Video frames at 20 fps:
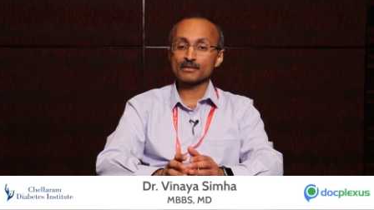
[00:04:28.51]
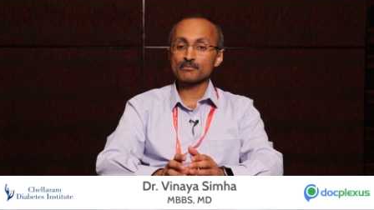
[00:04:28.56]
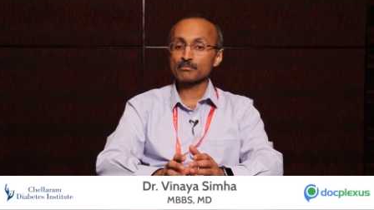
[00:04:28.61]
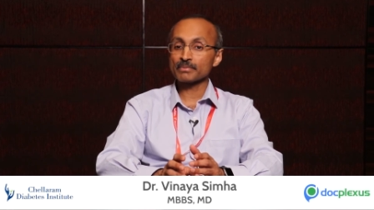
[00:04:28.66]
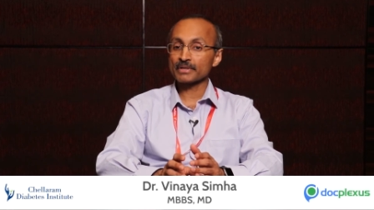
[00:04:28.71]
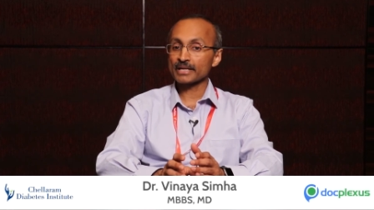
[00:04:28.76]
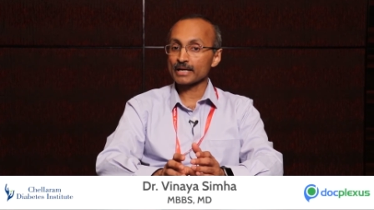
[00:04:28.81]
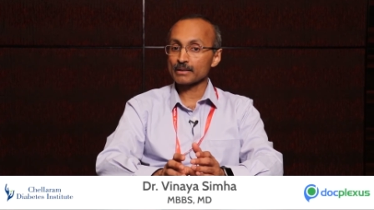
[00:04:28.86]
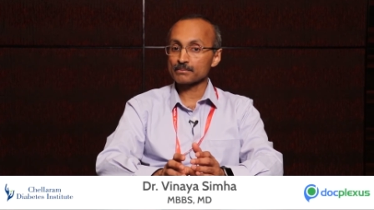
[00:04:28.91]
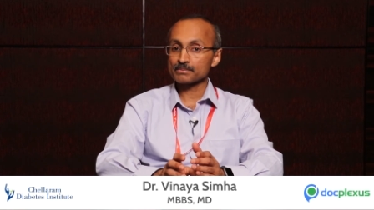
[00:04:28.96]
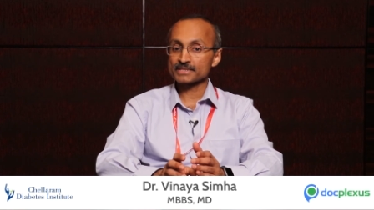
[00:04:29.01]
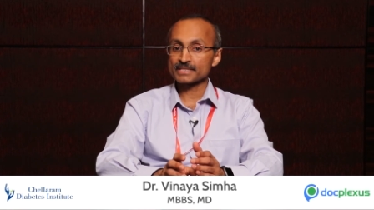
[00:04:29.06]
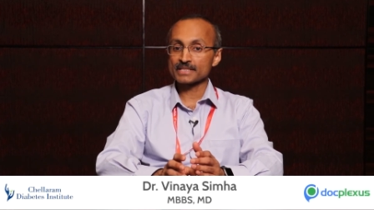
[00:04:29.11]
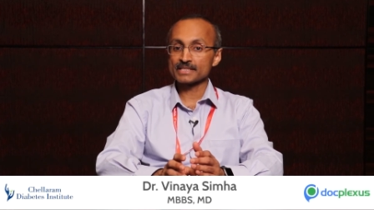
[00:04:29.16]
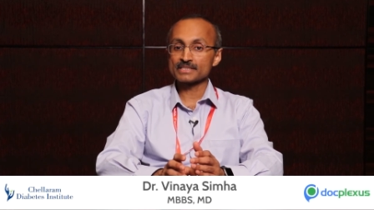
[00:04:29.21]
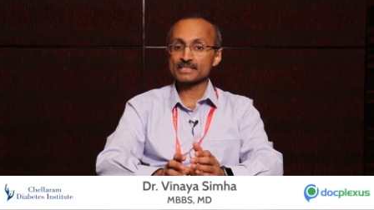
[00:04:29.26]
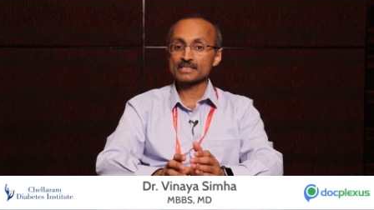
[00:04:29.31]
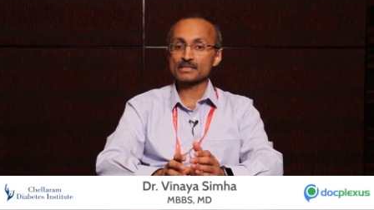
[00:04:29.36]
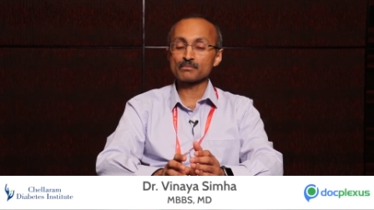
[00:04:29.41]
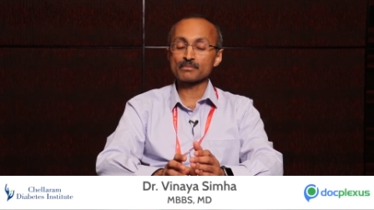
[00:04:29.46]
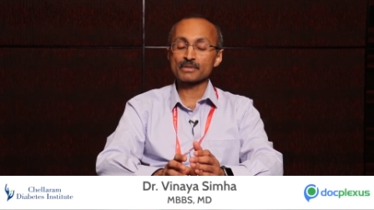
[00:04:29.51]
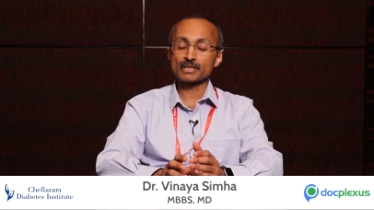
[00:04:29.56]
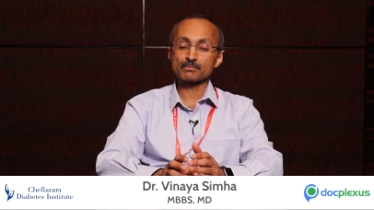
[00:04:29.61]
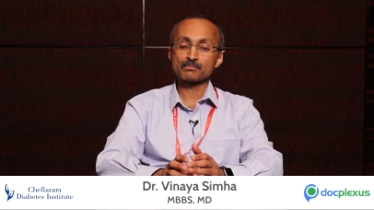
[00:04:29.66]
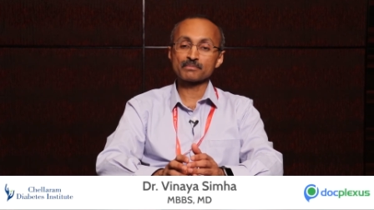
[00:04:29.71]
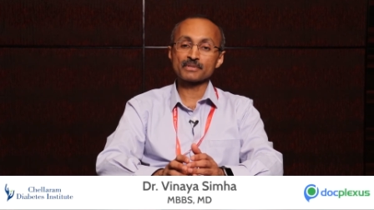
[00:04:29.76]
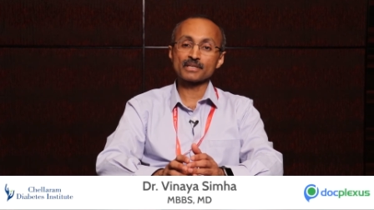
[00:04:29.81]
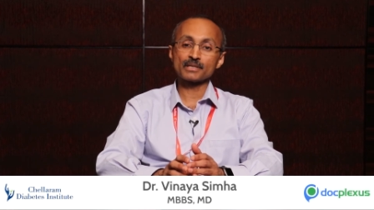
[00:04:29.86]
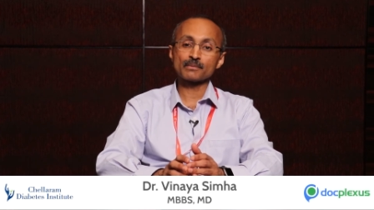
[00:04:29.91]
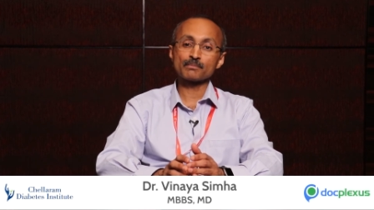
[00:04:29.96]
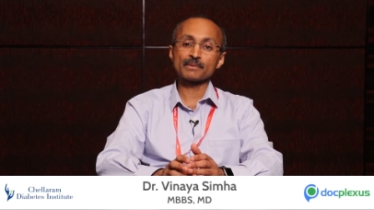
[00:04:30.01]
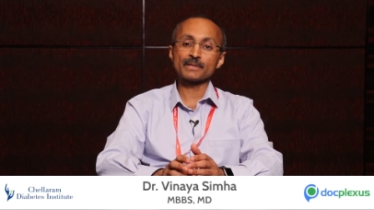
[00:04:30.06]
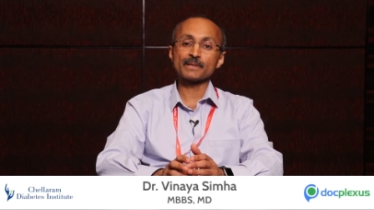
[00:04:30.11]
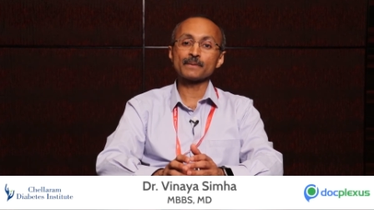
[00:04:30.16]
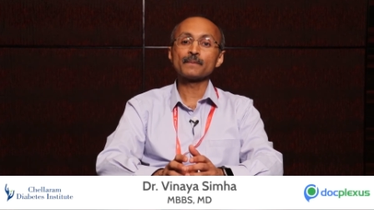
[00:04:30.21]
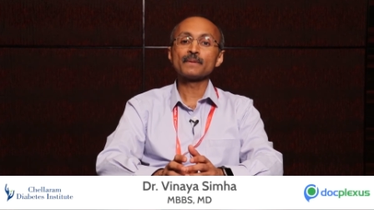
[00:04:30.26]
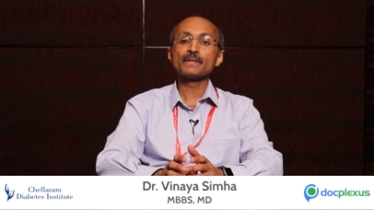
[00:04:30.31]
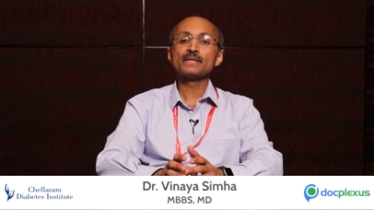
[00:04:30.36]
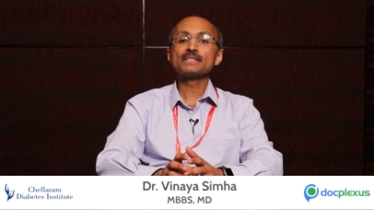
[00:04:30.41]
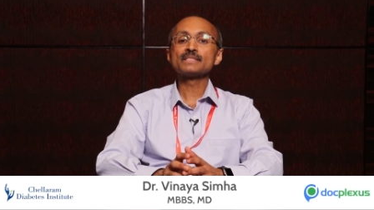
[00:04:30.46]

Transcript: and perhaps ezetimibe therapy